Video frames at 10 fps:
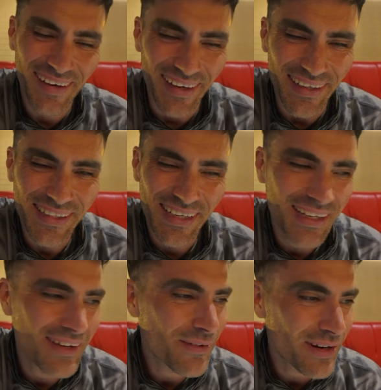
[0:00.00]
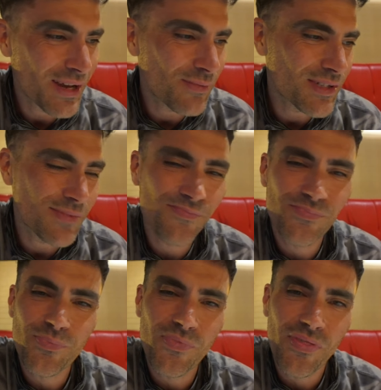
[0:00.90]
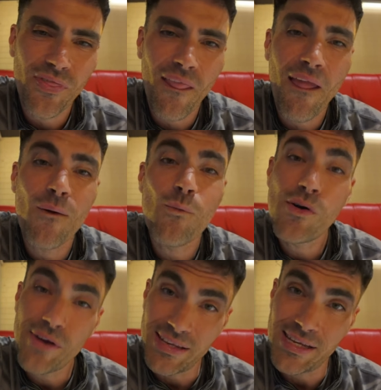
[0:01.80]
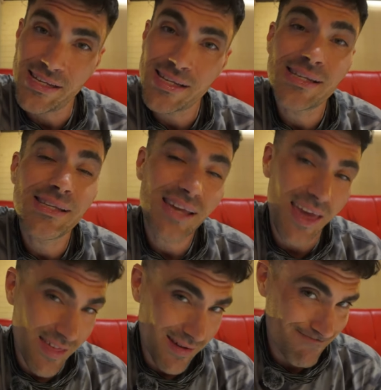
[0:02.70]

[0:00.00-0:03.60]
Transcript: right, guys, when it comes, we'll eat it together.